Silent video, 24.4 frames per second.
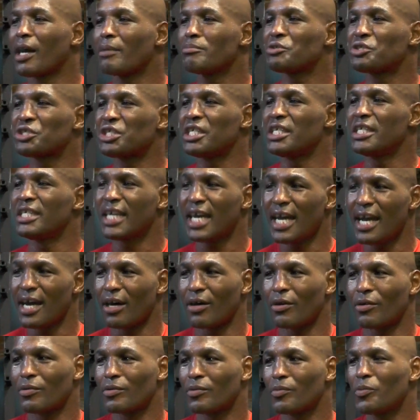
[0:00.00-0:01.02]
I'm sitting down.
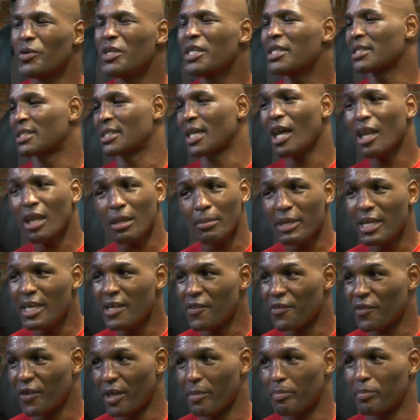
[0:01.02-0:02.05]
We can tell them
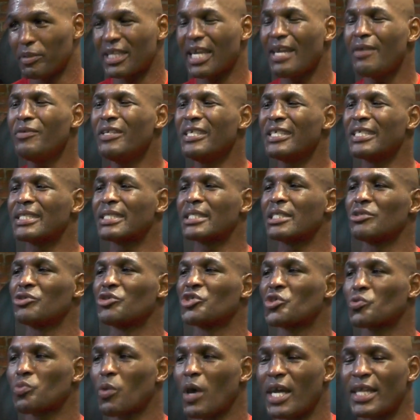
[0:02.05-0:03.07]
anything, but they need to see your
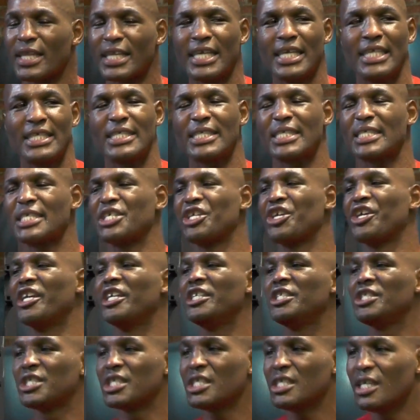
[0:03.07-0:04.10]
sweat, they need to see your
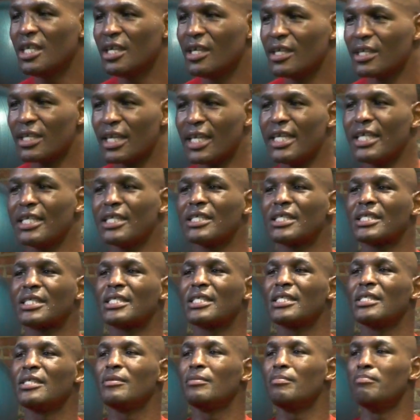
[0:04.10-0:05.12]
energy, they need to
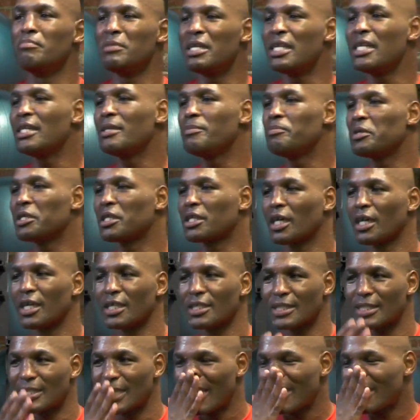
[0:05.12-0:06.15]
see me
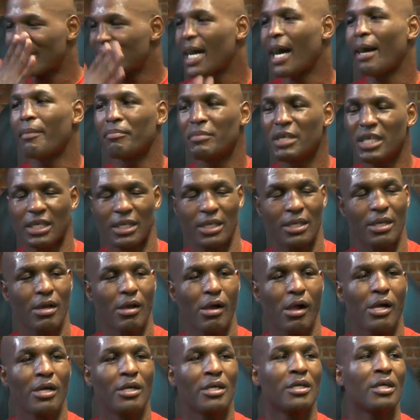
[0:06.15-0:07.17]
because that's not me.
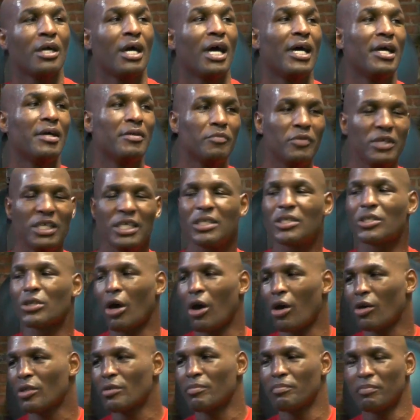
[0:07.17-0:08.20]
And we
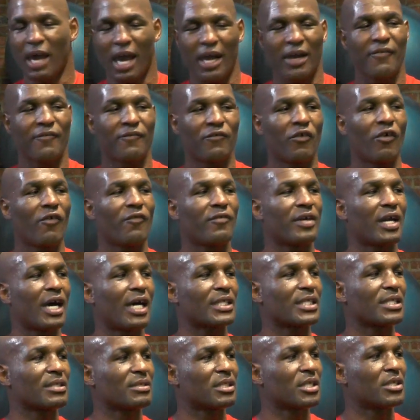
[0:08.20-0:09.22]
talked back and forth, and
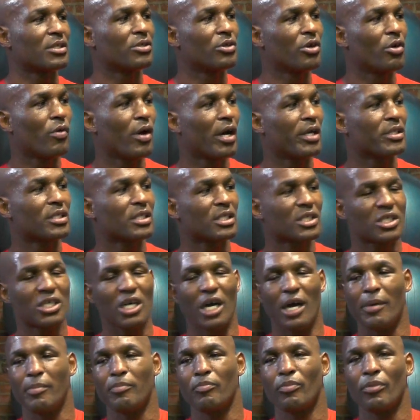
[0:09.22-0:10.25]
Nazim said, you know what, just
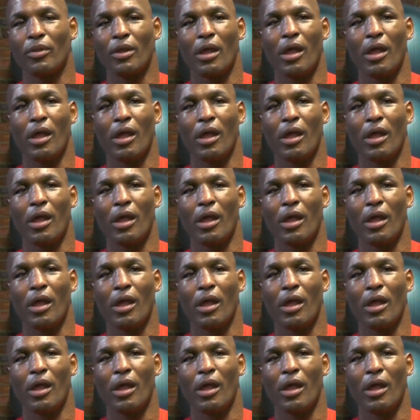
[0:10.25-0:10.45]
come